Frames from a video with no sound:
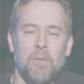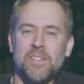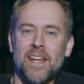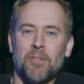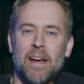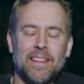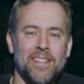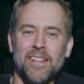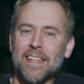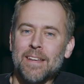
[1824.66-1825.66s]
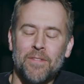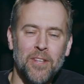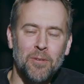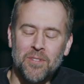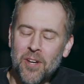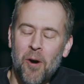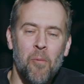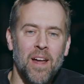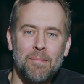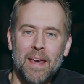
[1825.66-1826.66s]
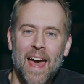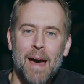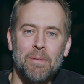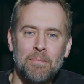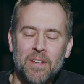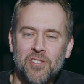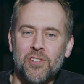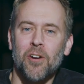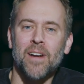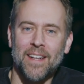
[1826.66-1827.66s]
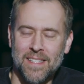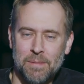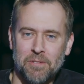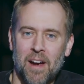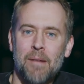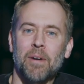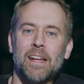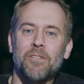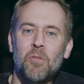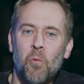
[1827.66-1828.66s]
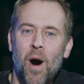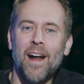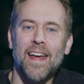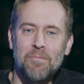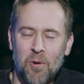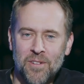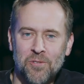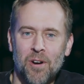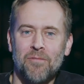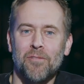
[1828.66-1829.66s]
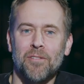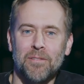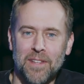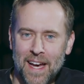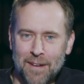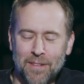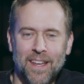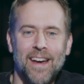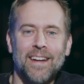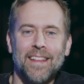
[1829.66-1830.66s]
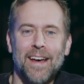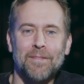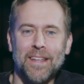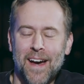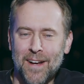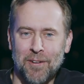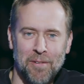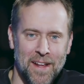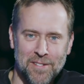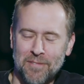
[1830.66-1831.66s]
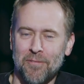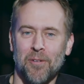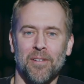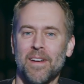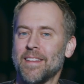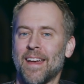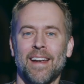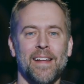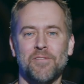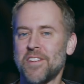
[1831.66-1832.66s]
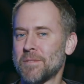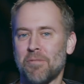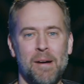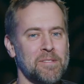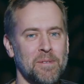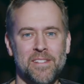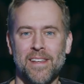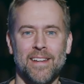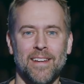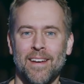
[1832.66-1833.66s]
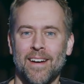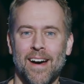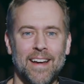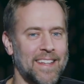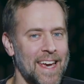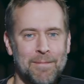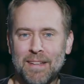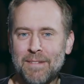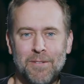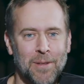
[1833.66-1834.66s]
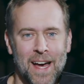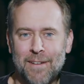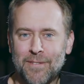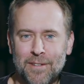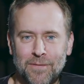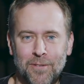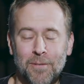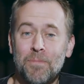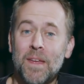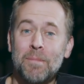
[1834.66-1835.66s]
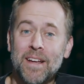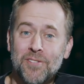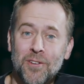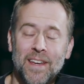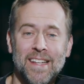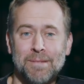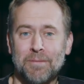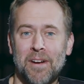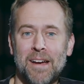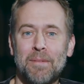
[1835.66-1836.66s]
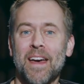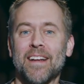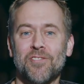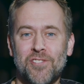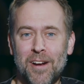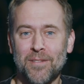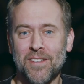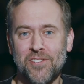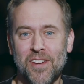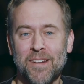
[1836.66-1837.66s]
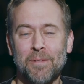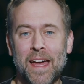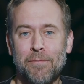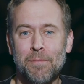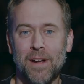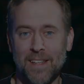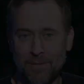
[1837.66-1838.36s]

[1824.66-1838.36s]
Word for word: wasn't that great? Listen, if you don't want to be happy, be sure not to subscribe. But if you want a more joyful life, the kind of life that God created you for, the kind of life Jesus promised when he said, I came to give you life to the full, then make sure you hit subscribe and share this channel with everybody you